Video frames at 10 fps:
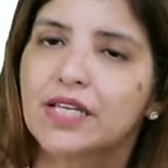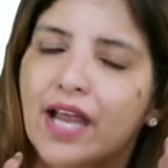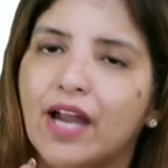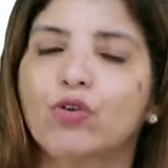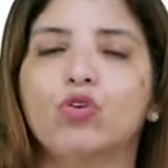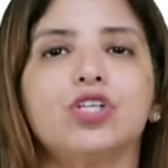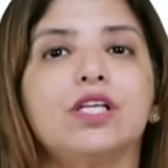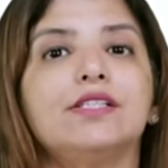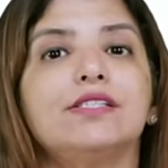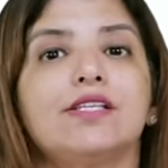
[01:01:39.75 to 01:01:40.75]
In androgen
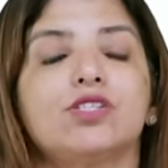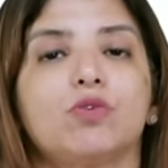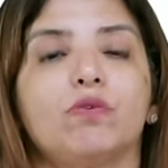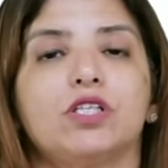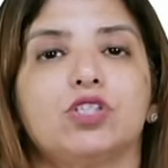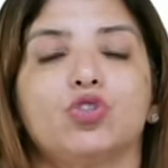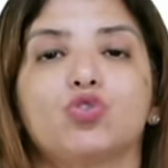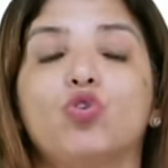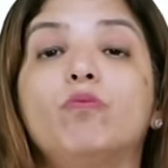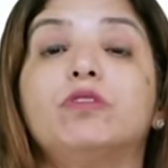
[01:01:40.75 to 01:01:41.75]
insensitivity
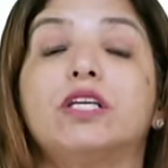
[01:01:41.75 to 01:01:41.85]
syndrome,